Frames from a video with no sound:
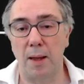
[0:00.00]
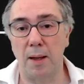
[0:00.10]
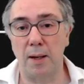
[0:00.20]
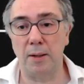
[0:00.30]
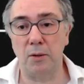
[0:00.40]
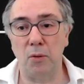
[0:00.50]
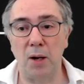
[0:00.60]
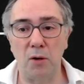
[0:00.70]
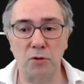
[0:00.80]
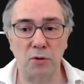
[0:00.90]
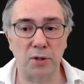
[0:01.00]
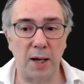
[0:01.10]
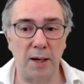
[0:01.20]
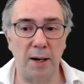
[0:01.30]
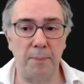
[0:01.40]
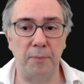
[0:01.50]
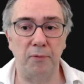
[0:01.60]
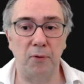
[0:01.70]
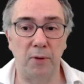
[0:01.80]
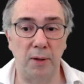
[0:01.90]
and you can also sign up
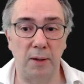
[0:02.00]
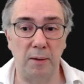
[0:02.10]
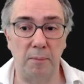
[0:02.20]
for the